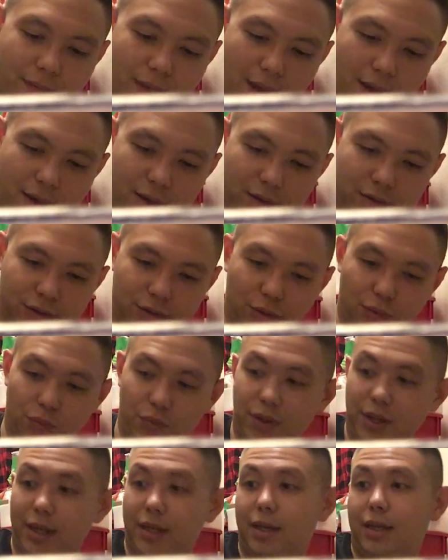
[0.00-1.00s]
I also
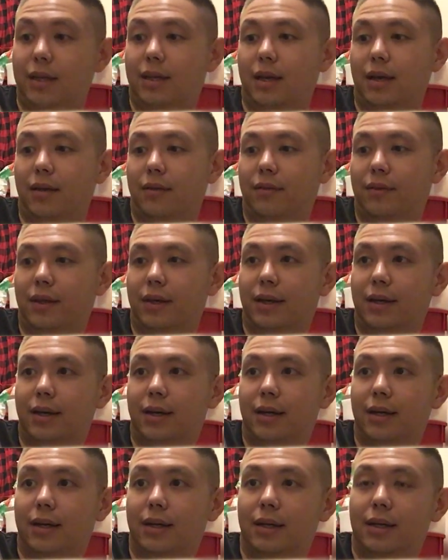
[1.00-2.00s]
read
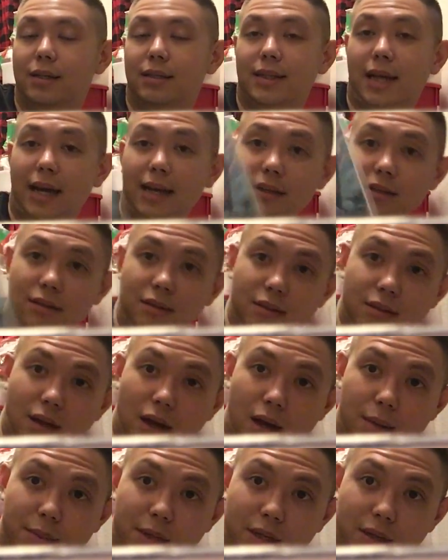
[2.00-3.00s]
the Titans
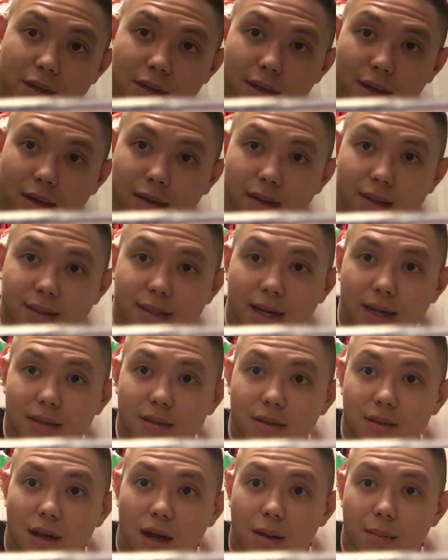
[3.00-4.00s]
comic, and the
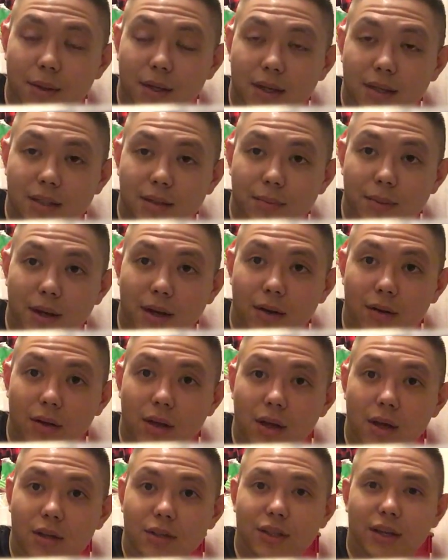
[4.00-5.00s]
Titans comic is about,
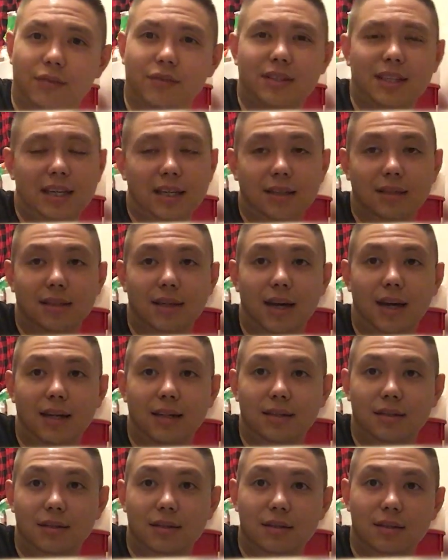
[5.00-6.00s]
so you have Teen
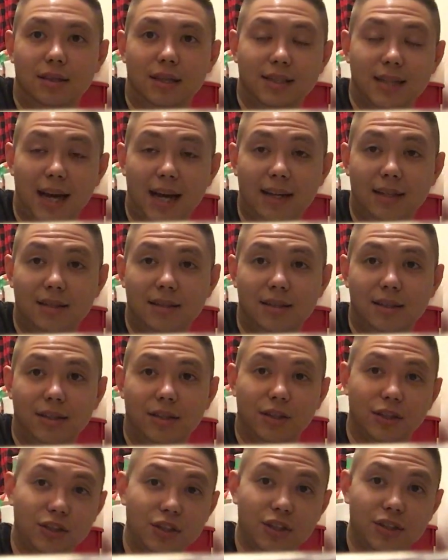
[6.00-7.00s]
Titans, the Titans,
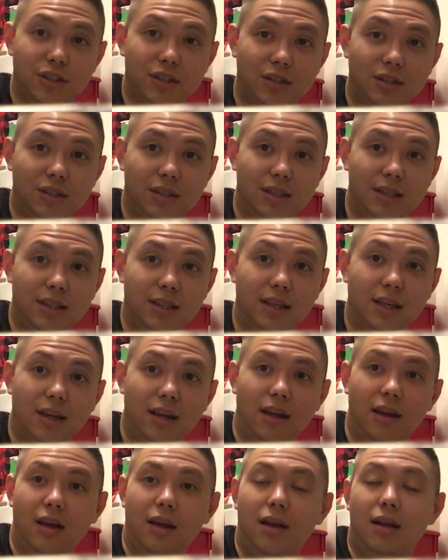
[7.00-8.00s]
and the Justice League.
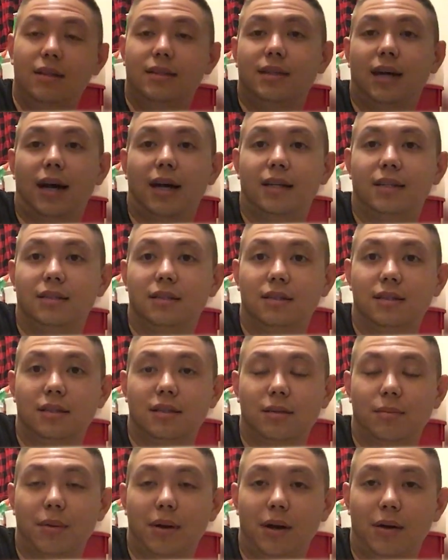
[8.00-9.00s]
Titans
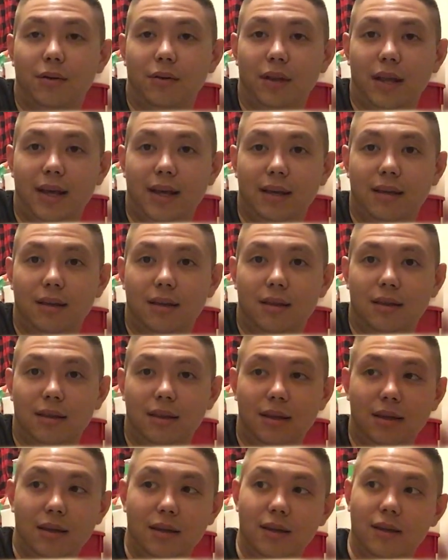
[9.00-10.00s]
is about like
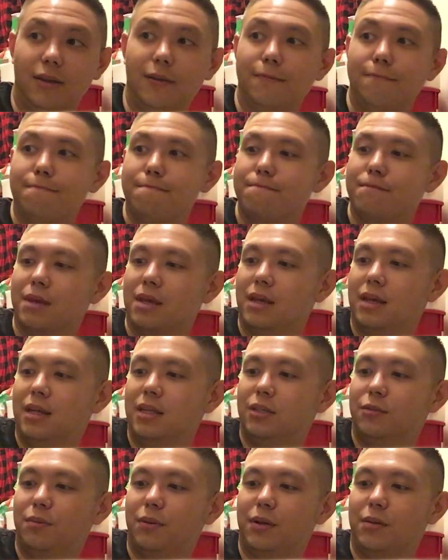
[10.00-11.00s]

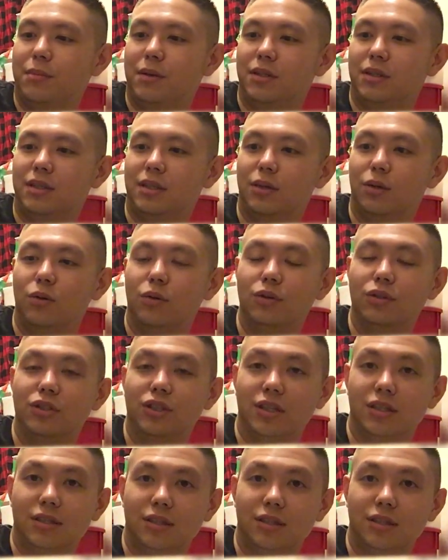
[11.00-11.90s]
it's pretty much the old